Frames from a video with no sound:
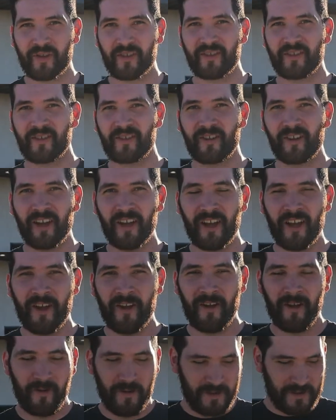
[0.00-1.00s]
than the
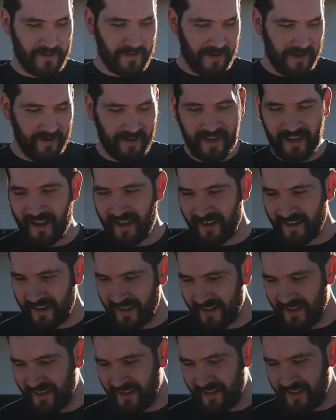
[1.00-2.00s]
original Hellcat.
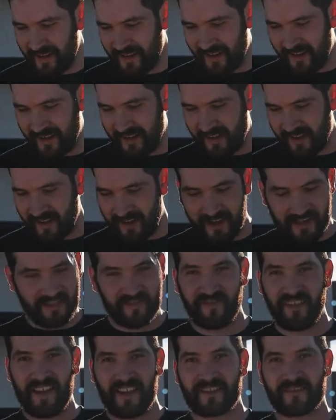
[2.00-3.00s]
I got
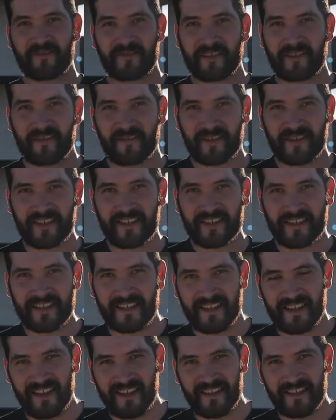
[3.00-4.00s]
to faster 0 to
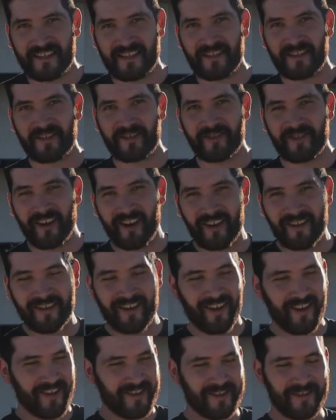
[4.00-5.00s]
60, and this is
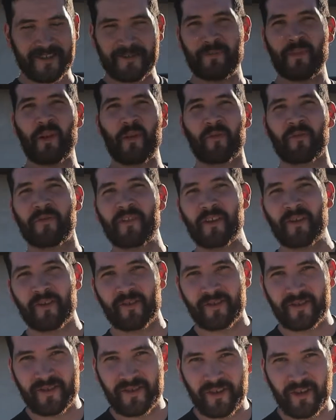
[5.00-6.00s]
Dodge's middle
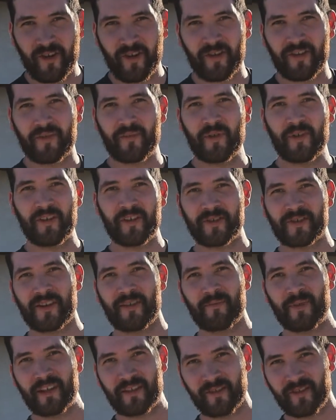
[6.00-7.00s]
finger to the car community
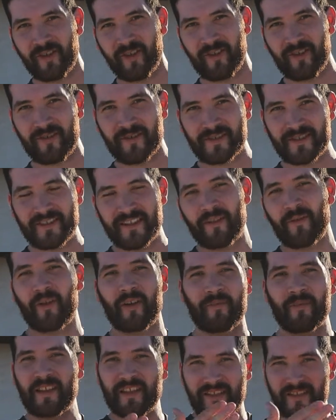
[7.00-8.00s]
trying to beat their cars. They
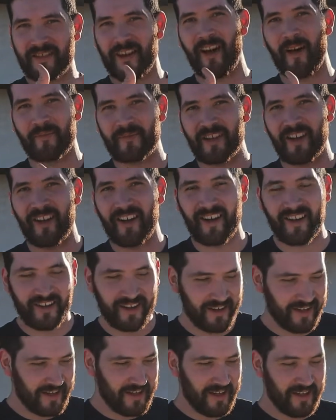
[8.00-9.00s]
want to be the top dog.
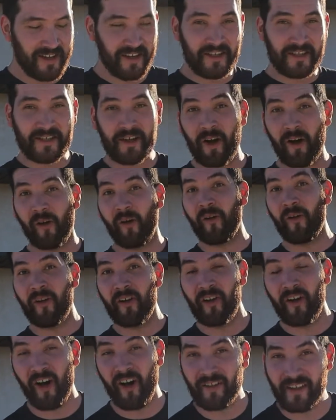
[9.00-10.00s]
So,
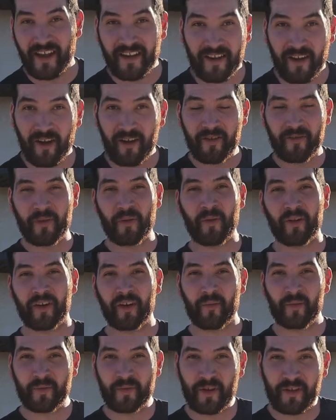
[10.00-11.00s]
on that note, if you want to
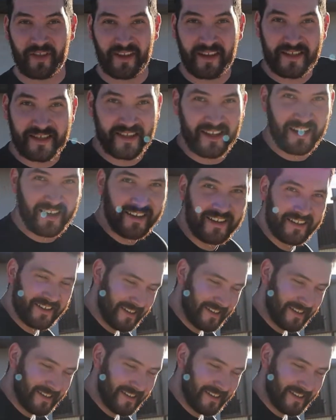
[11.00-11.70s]
come with me on the inside,